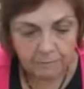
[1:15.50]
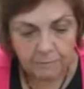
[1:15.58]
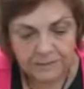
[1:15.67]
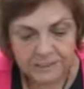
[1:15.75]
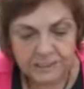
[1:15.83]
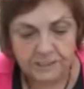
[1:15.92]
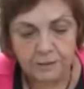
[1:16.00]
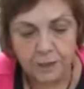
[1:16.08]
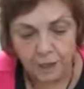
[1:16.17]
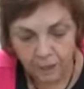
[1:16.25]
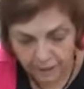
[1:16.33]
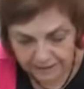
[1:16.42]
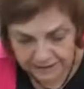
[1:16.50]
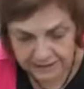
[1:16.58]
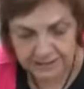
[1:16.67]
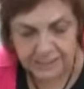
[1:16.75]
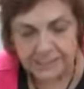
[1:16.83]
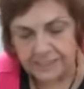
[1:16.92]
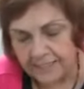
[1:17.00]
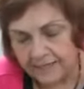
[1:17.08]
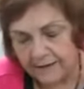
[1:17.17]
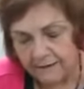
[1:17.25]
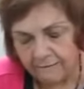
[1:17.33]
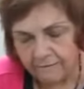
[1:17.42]
was to constantly
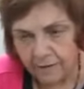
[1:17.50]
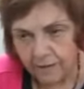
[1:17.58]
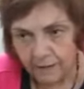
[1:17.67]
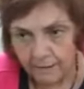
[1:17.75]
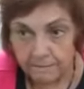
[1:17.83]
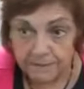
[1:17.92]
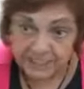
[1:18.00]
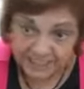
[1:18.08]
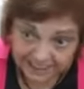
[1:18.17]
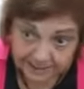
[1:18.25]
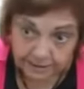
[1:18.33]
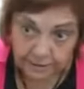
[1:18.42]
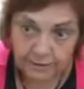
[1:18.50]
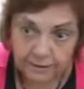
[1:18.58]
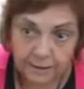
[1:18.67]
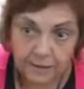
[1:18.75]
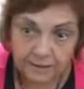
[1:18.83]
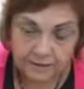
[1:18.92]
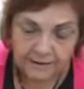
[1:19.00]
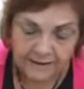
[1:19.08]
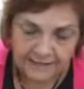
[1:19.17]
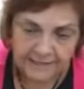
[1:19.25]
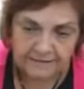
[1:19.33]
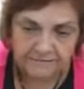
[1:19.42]
have a particular
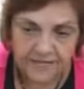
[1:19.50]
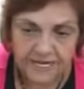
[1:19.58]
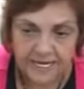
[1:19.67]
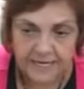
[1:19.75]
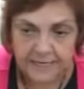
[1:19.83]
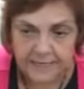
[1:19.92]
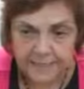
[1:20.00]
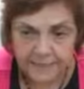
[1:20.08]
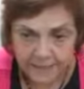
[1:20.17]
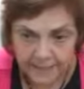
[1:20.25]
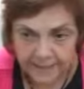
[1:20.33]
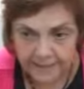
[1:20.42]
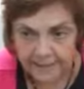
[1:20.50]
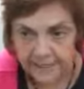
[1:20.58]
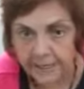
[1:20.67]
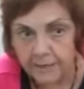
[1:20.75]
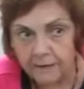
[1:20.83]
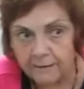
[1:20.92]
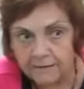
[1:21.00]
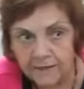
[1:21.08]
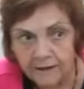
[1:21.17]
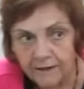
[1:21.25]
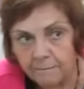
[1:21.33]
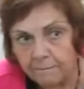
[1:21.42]
kind of candy called a
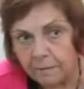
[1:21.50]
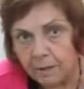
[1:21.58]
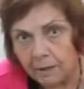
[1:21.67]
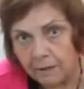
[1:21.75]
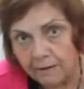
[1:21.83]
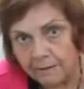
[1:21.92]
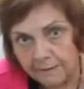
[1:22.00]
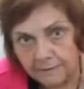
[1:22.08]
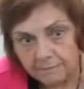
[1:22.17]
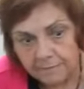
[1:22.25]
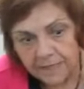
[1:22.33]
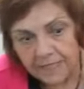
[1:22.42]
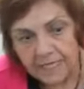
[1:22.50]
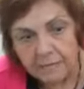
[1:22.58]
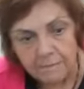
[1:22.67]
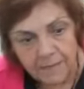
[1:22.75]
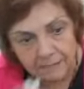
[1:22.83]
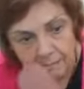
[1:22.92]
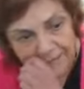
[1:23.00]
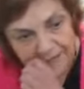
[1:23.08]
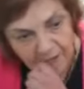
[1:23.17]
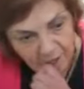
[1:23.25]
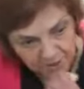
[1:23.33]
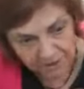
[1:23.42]
hot ball in my
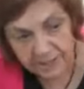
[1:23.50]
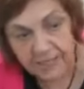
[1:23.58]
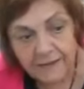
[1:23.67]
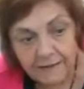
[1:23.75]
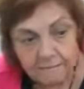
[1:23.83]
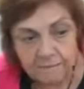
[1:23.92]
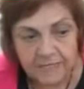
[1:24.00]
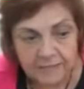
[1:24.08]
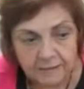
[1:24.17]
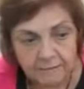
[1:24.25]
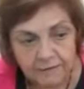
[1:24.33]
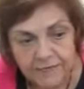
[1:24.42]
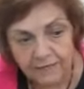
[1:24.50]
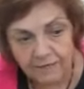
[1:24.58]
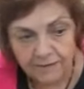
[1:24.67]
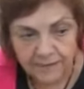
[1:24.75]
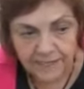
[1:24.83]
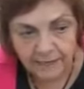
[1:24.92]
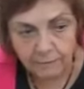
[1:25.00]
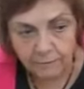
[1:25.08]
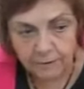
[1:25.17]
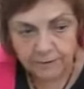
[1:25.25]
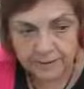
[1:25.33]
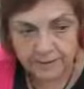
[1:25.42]
mouth. And the reason that
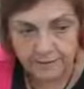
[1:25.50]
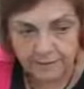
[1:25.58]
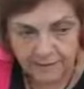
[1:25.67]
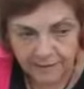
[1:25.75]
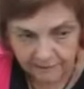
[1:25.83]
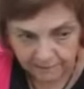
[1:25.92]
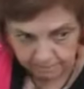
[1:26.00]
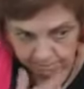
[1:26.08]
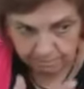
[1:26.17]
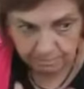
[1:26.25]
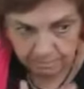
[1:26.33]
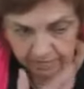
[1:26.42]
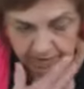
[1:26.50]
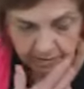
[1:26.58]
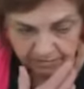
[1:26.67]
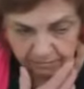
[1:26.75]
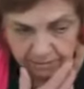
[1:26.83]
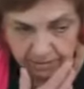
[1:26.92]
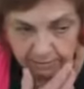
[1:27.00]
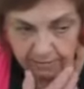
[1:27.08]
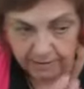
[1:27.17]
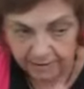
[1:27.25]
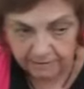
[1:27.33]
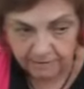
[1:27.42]
worked is that
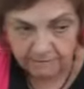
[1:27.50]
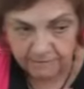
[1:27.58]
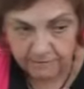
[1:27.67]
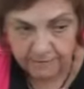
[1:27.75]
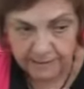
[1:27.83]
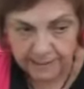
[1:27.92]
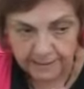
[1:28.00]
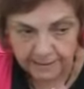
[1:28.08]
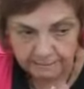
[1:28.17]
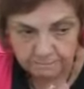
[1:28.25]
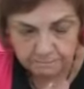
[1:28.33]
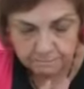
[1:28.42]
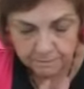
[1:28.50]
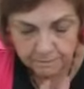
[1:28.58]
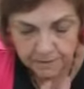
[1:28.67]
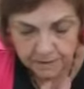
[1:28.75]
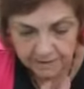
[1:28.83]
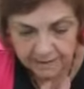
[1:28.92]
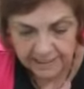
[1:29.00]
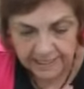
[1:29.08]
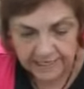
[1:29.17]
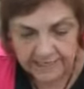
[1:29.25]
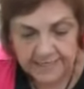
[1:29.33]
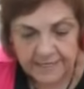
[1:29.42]
it's a very, the
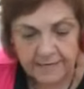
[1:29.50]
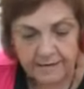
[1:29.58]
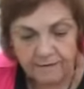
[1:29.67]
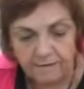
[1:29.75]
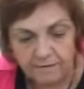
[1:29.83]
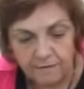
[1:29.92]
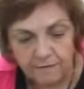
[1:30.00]
candy is